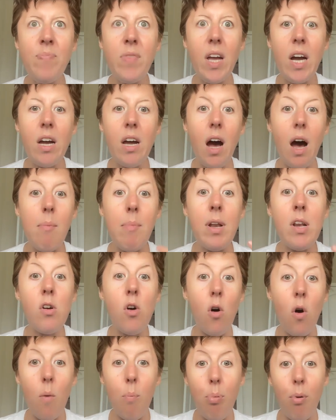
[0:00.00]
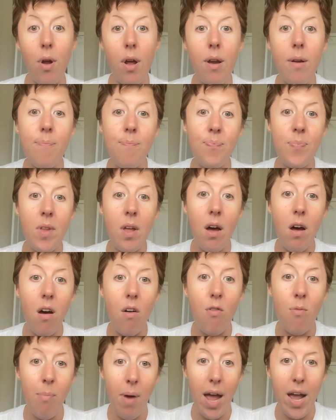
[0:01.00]
a common culprit
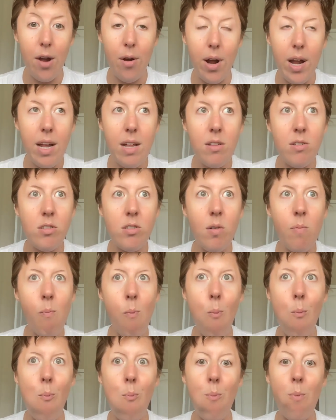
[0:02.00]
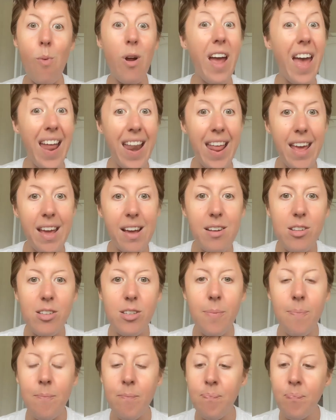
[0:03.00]
of migraines, headaches,